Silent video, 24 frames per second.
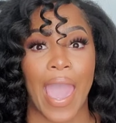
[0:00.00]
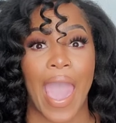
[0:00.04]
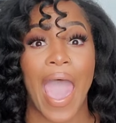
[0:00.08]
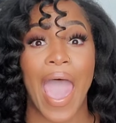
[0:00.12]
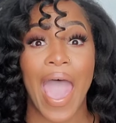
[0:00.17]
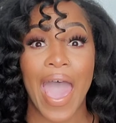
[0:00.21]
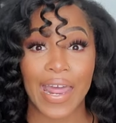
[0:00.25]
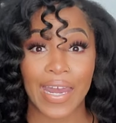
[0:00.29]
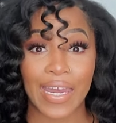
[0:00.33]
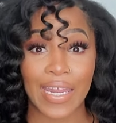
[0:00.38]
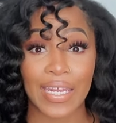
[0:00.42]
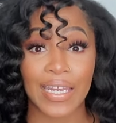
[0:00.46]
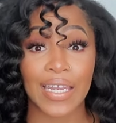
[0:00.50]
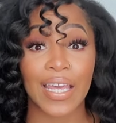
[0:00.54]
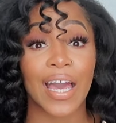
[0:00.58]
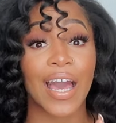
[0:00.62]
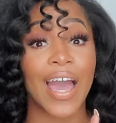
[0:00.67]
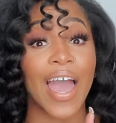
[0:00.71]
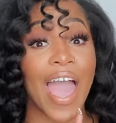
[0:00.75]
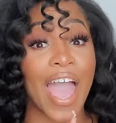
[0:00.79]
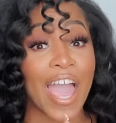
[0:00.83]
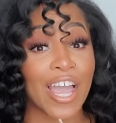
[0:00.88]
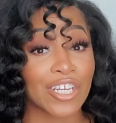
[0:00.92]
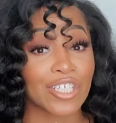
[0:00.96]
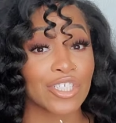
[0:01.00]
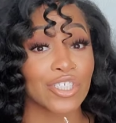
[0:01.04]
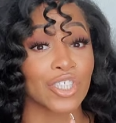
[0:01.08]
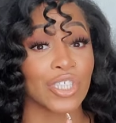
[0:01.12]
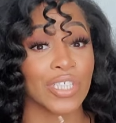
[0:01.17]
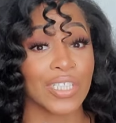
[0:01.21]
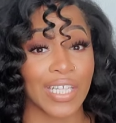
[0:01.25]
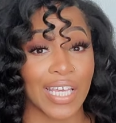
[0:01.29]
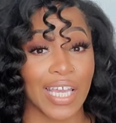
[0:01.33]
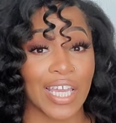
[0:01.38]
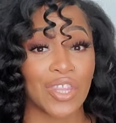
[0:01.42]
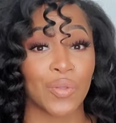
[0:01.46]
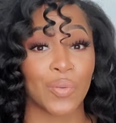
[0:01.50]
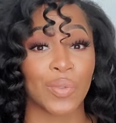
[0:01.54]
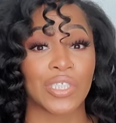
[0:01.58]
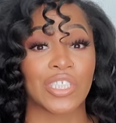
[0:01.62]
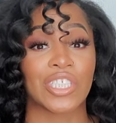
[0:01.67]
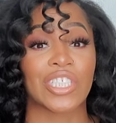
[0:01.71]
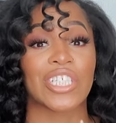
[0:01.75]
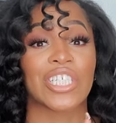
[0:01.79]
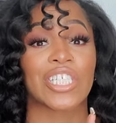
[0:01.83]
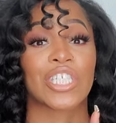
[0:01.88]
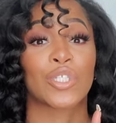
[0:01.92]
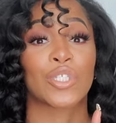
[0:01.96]
added an extra length, which
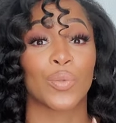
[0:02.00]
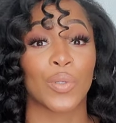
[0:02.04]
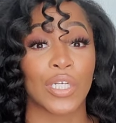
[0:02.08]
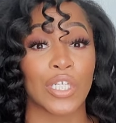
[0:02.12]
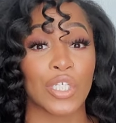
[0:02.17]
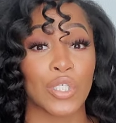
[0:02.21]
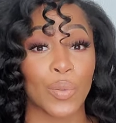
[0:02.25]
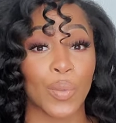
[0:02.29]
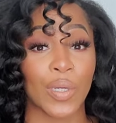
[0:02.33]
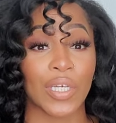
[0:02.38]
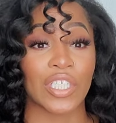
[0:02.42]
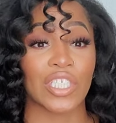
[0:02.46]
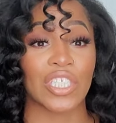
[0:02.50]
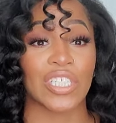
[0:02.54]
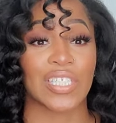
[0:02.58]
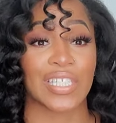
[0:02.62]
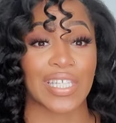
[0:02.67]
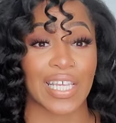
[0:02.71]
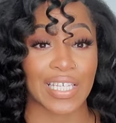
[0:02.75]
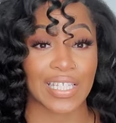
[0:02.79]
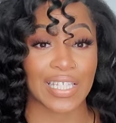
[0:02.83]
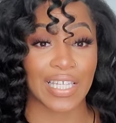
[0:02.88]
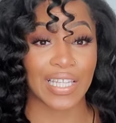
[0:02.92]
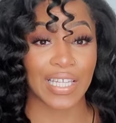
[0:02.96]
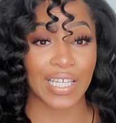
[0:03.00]
is 22 inches. That's the